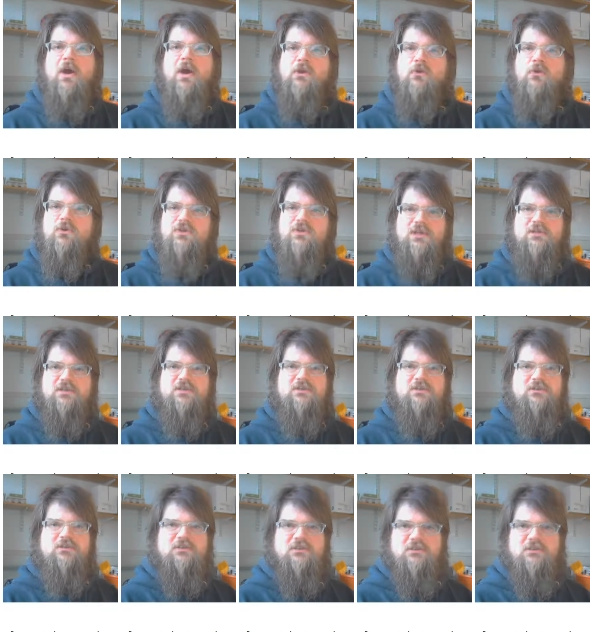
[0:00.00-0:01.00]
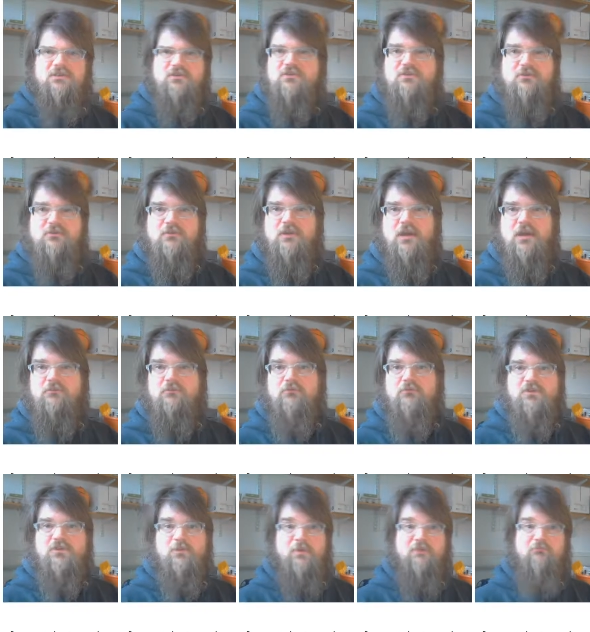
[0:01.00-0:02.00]
might cause us
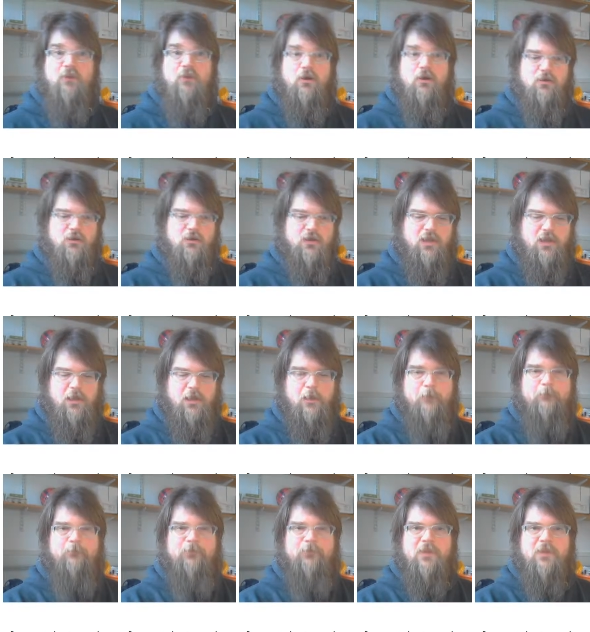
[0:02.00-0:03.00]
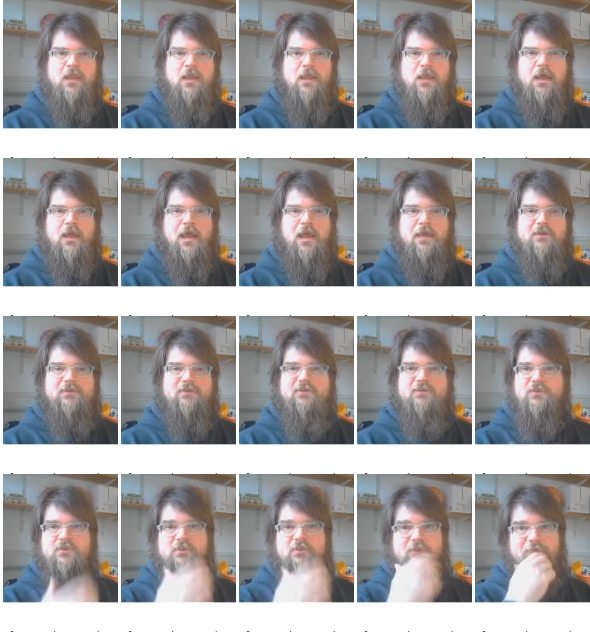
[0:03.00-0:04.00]
to be wrong? And
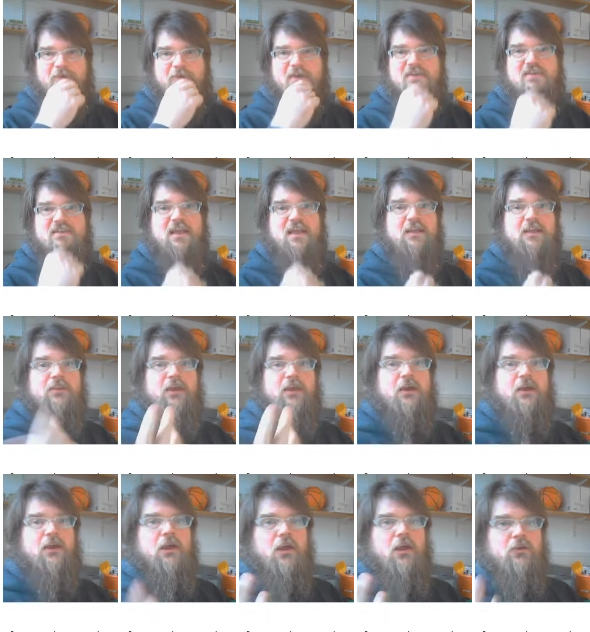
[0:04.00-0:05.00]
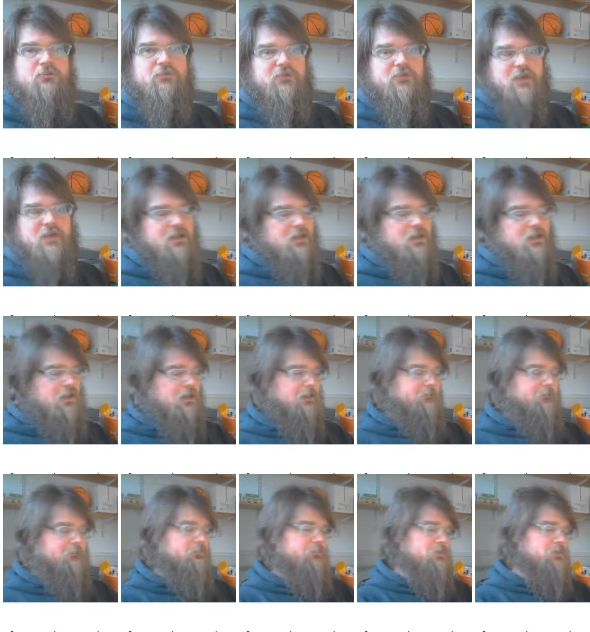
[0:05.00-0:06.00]
the first thing that hopefully
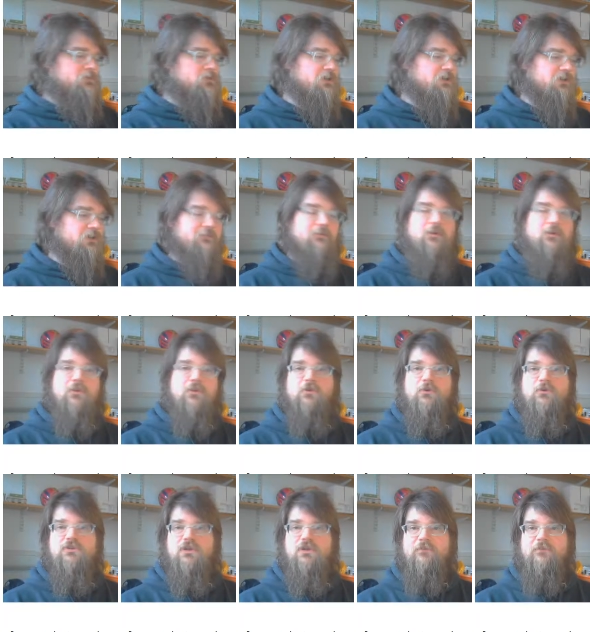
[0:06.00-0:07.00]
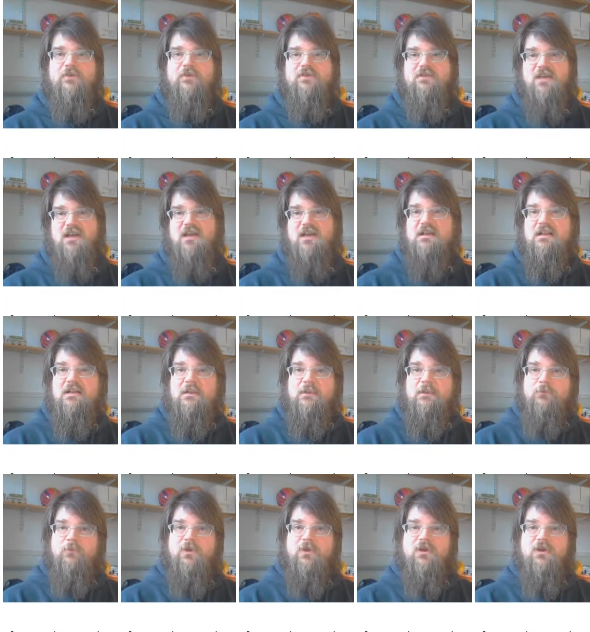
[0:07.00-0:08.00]
you should have thought of is
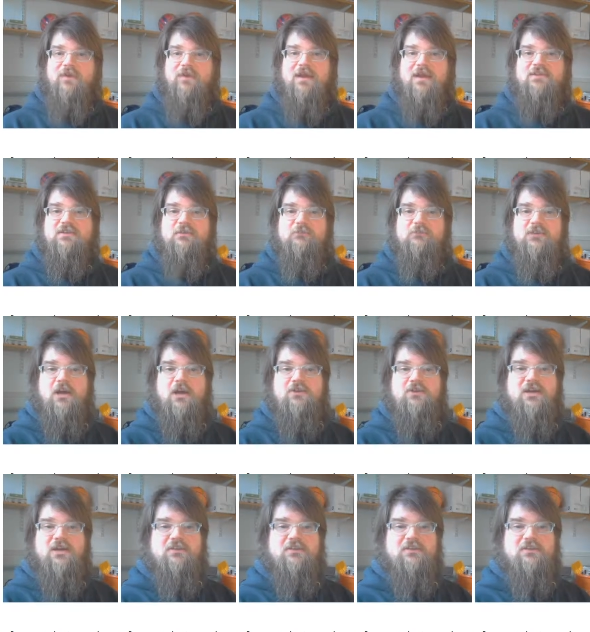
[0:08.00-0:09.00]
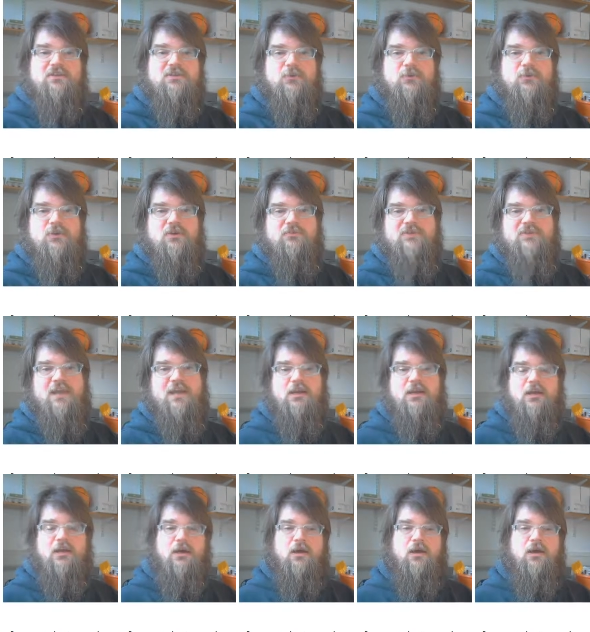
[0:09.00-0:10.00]
that we could have had some diagenesis. So we could have
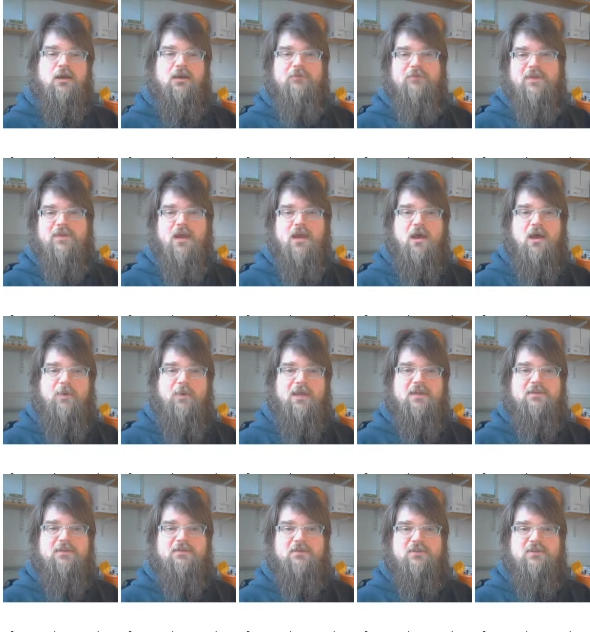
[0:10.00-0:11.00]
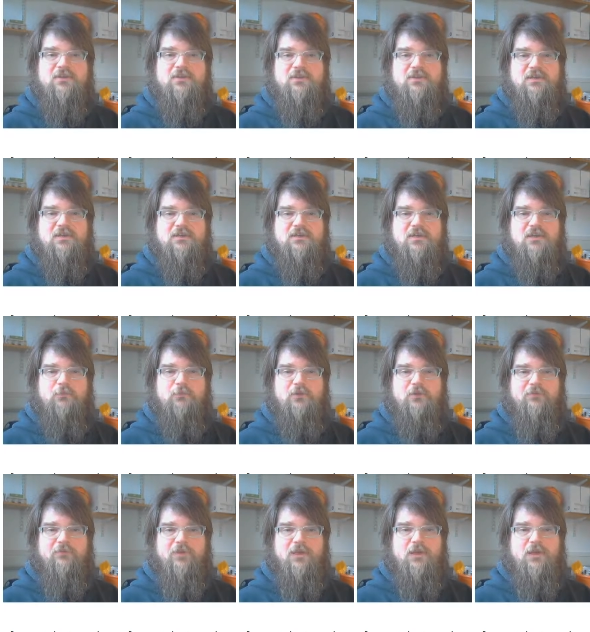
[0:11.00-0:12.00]
taken our lovely carbonate. So this is an
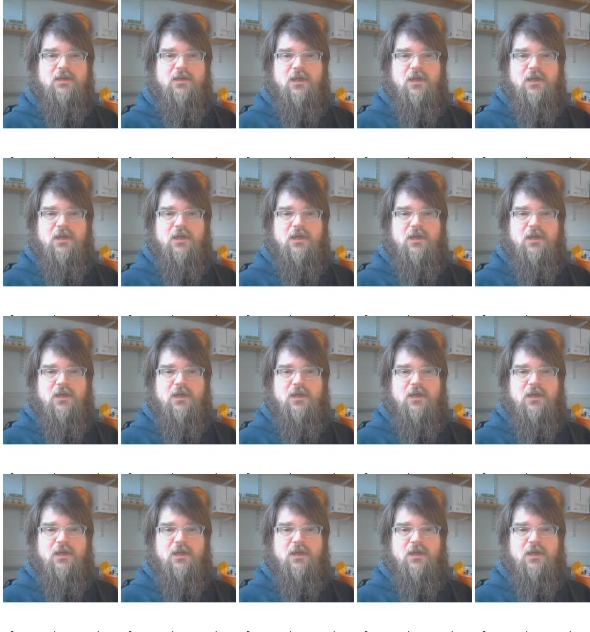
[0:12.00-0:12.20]
example of